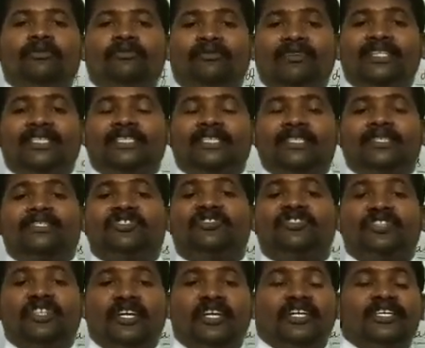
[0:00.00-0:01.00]
with the
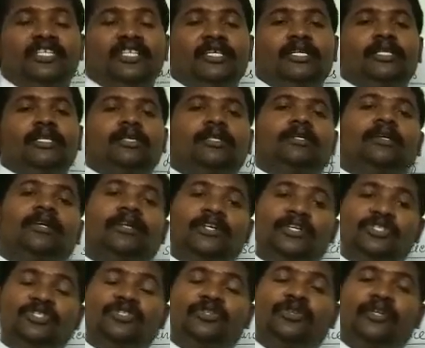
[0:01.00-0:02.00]
genetic
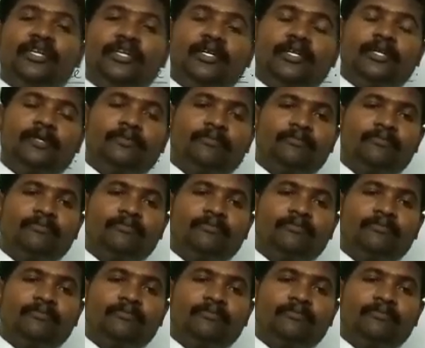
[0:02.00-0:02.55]
engineering.